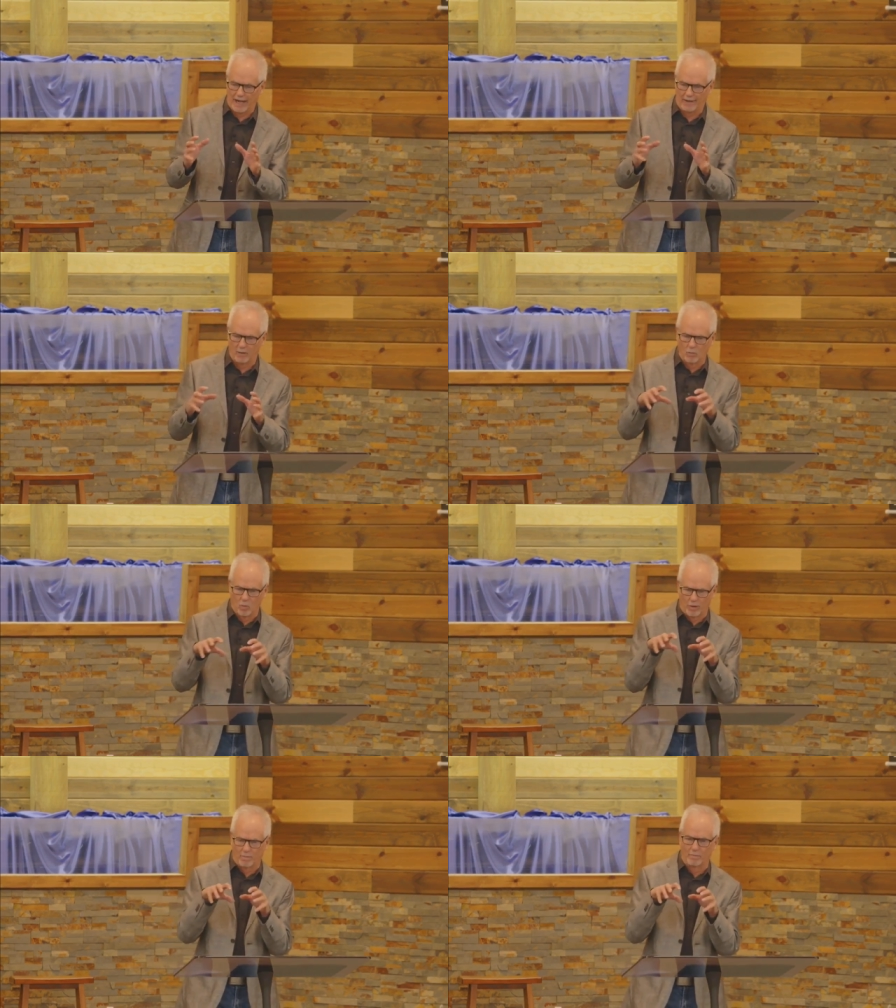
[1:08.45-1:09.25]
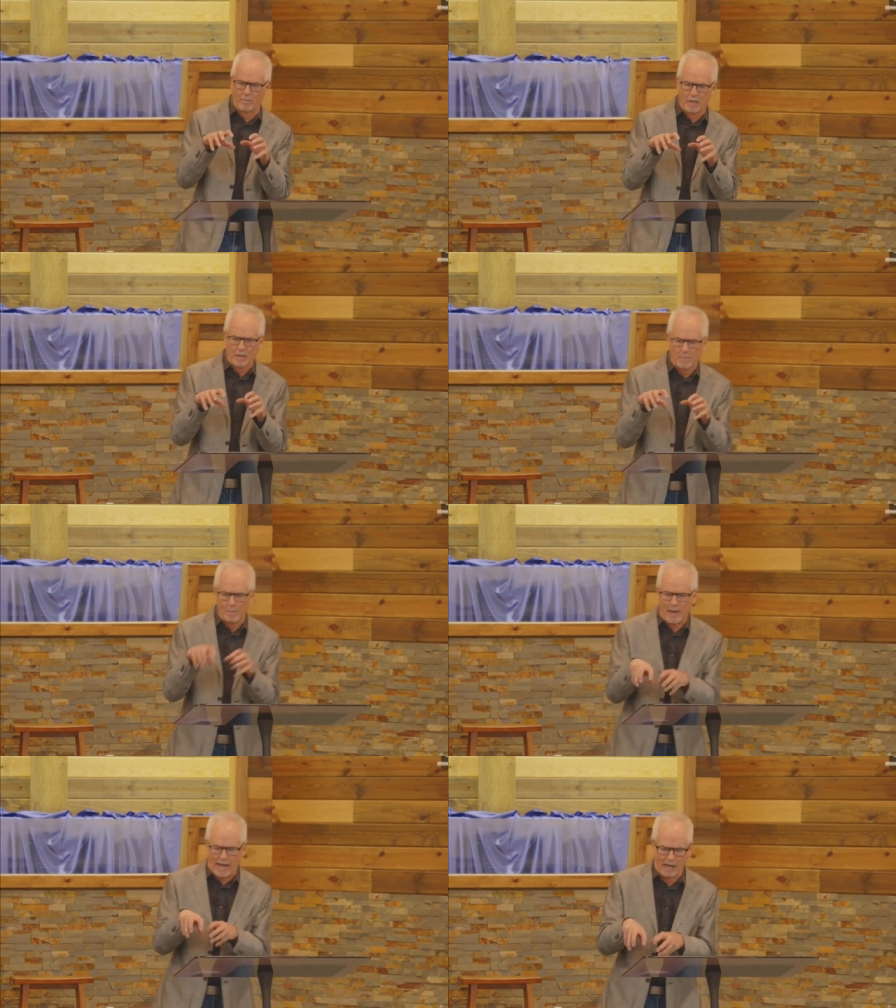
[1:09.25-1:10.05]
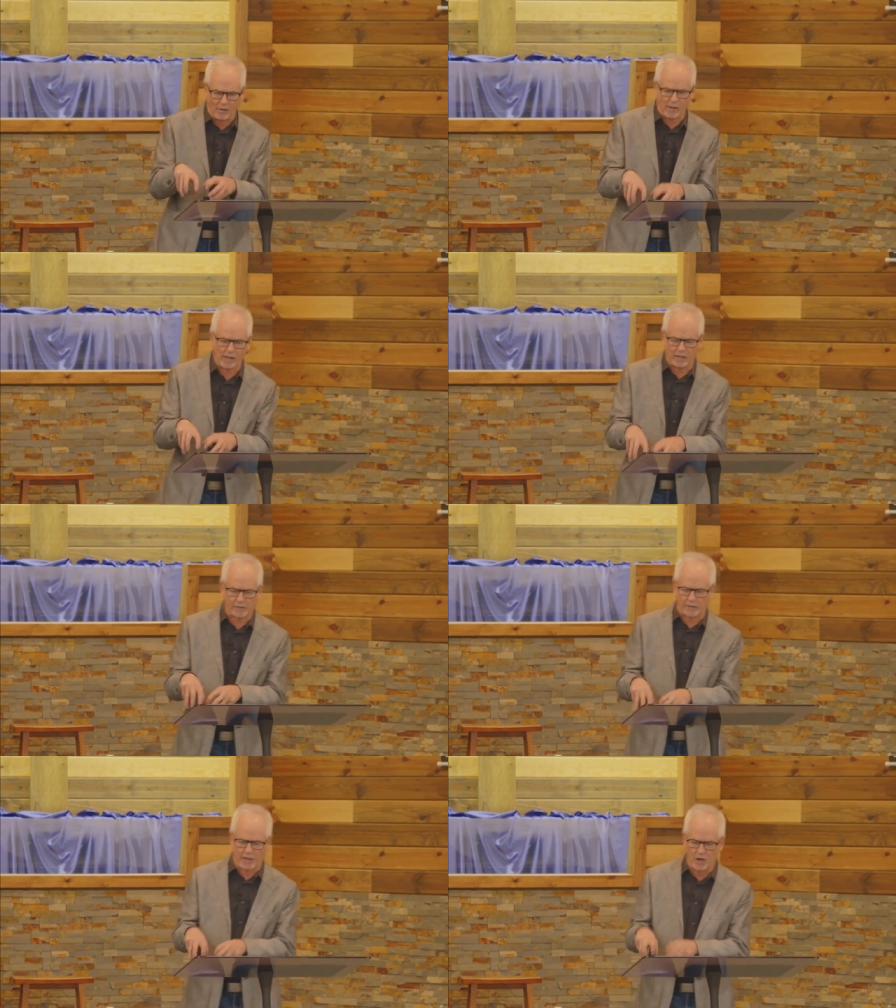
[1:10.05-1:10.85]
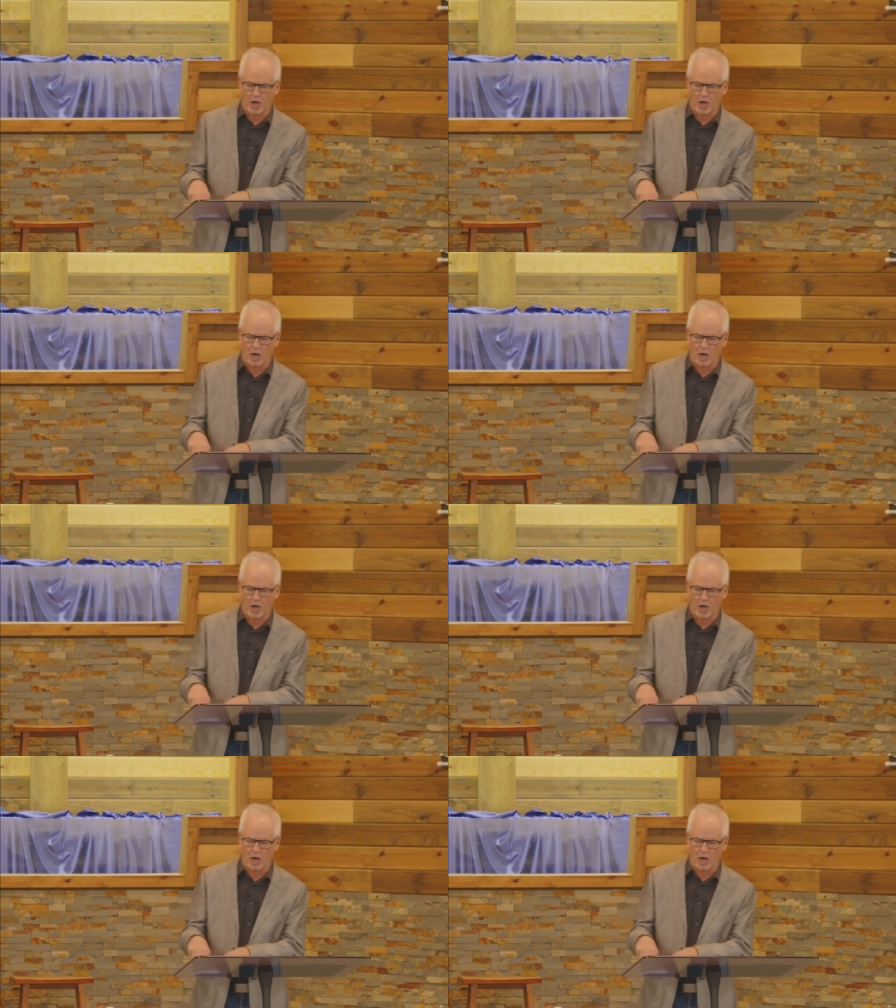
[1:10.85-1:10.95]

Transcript: I don't want to bury us in